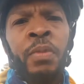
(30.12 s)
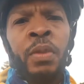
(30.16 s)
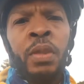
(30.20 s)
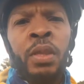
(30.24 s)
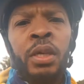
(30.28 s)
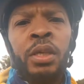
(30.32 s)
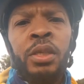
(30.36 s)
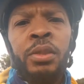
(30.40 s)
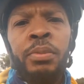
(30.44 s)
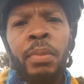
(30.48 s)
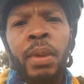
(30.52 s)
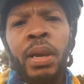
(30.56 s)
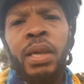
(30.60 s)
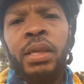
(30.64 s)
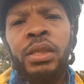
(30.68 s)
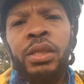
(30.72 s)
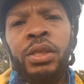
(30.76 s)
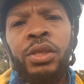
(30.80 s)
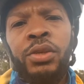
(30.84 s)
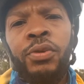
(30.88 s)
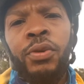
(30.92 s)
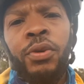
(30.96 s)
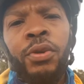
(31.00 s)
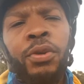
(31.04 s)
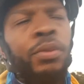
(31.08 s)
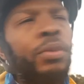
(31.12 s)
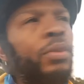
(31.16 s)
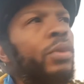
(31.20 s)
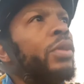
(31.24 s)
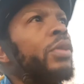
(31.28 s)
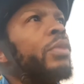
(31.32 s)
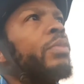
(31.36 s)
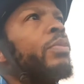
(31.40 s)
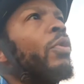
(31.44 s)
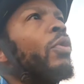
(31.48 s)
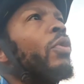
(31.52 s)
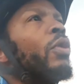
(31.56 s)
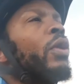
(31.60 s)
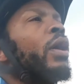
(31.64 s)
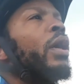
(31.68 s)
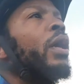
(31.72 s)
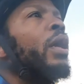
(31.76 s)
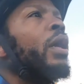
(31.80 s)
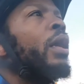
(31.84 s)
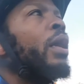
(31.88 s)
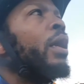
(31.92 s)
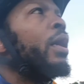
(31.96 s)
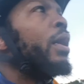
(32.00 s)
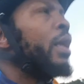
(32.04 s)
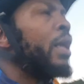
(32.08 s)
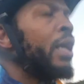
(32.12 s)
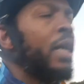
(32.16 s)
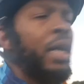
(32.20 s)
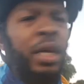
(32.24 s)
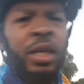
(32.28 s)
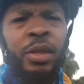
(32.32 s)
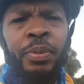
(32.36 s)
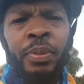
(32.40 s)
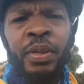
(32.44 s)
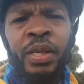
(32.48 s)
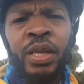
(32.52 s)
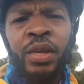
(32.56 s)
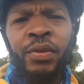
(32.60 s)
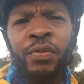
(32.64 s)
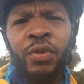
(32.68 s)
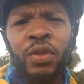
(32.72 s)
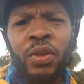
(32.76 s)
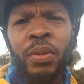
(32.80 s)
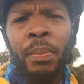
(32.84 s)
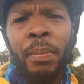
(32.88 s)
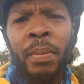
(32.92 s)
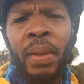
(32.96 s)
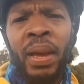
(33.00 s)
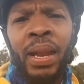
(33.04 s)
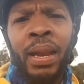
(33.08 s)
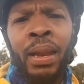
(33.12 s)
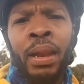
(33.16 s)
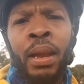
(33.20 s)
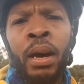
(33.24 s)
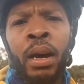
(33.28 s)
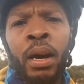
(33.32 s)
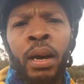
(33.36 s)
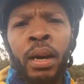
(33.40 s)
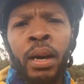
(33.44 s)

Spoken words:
this message for you this morning, especially for the men,